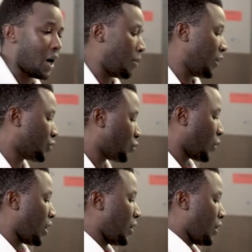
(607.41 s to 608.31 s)
I make
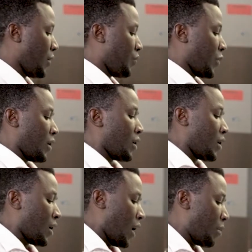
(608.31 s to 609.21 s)
sure
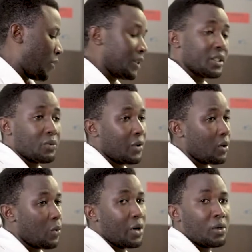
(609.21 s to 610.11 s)
I place it
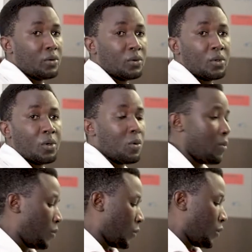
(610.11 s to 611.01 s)
very well
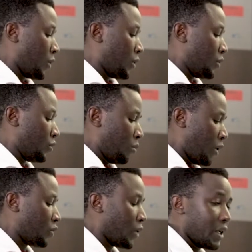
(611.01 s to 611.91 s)
to
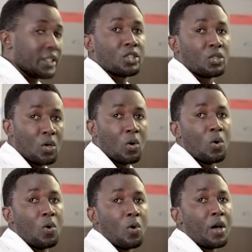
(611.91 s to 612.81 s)
make sure there's
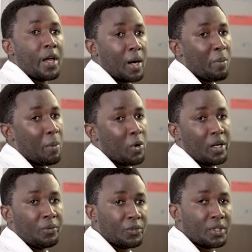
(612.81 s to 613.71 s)
no air bubble
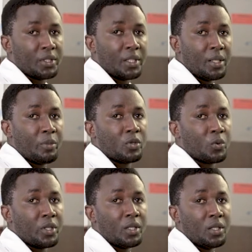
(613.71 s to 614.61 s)
left in
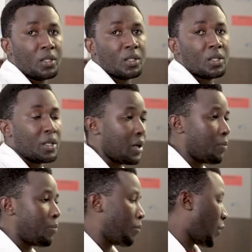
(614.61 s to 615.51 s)
between the
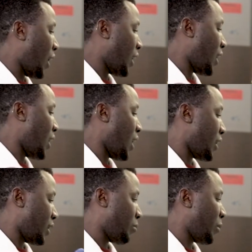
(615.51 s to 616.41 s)
agar
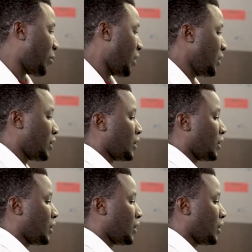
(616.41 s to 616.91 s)
and the paper.